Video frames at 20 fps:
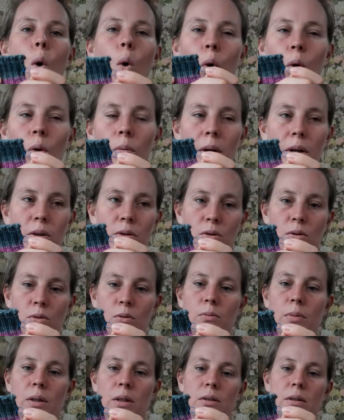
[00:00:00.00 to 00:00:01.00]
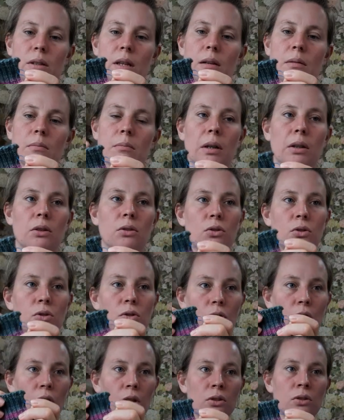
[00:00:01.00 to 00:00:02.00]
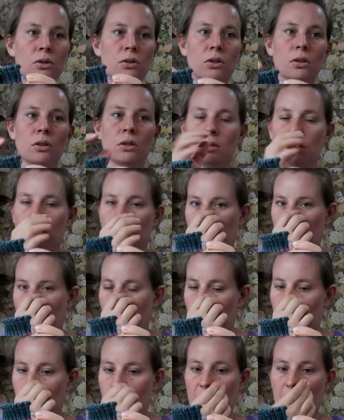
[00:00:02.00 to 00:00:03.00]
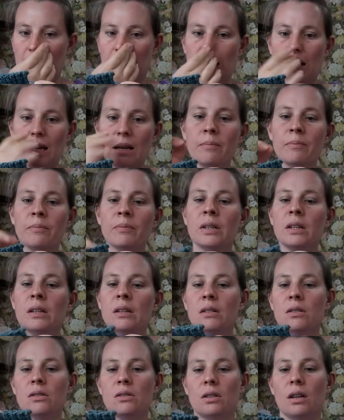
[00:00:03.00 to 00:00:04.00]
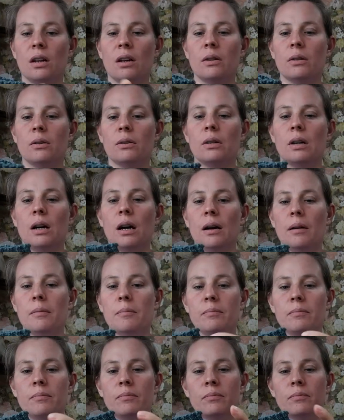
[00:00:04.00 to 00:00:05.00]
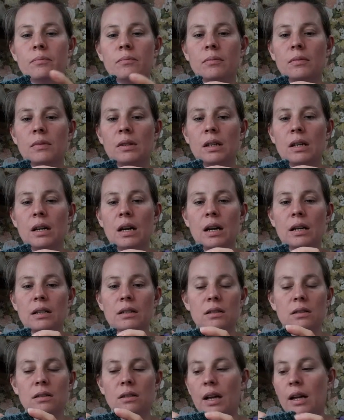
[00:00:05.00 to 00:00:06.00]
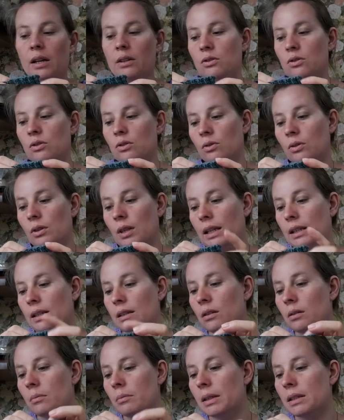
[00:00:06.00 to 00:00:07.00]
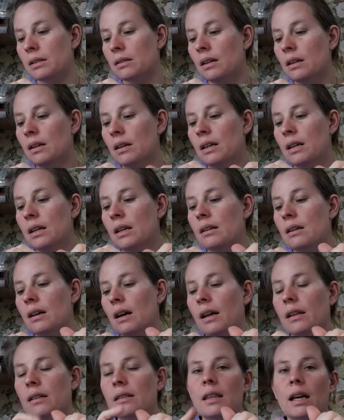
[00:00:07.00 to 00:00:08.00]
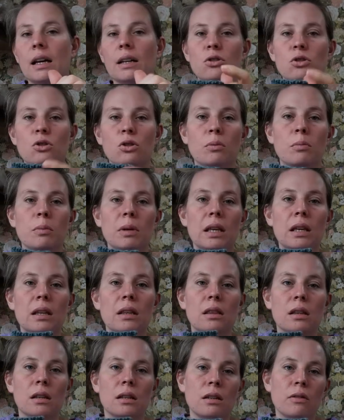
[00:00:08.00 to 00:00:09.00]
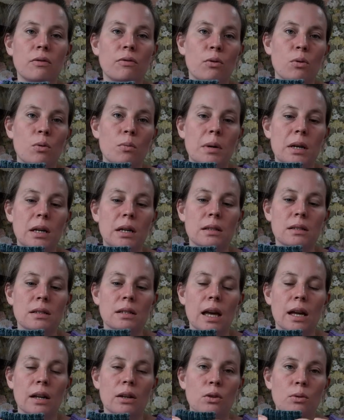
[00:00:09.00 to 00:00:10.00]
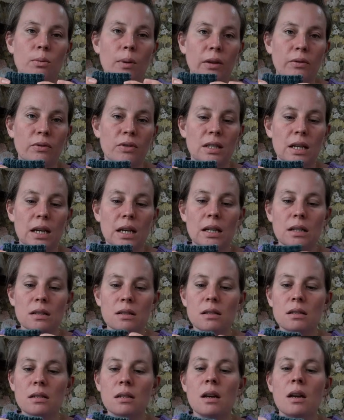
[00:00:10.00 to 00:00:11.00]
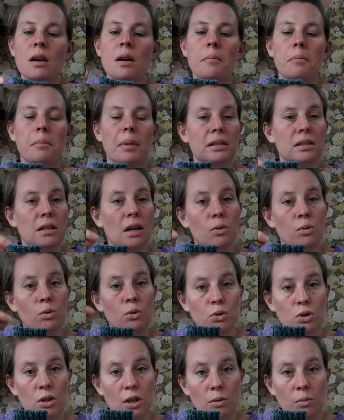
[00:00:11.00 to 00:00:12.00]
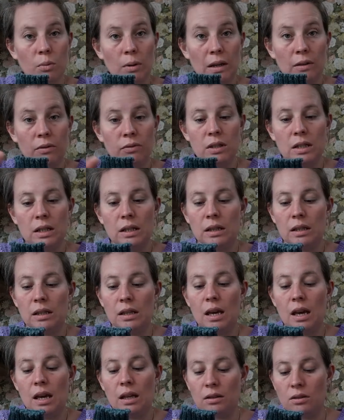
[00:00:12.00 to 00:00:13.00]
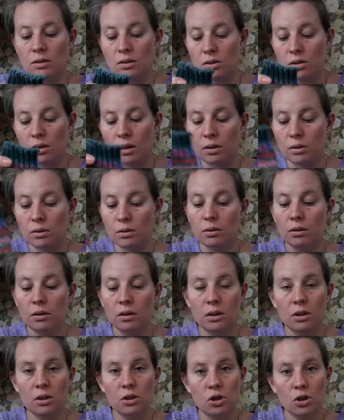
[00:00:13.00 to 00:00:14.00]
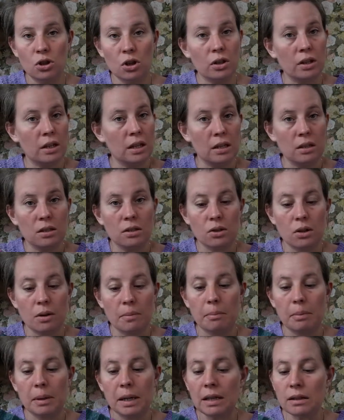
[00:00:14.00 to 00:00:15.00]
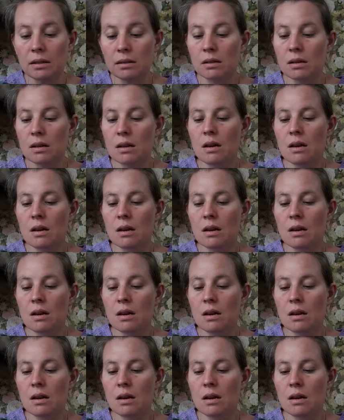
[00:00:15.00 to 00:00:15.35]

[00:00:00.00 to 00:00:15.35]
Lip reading: almost done, but not completely. So I still had to do that little bit, and that took me 34 minutes and 12 seconds, but I also weaved in the end. So this sock is complete.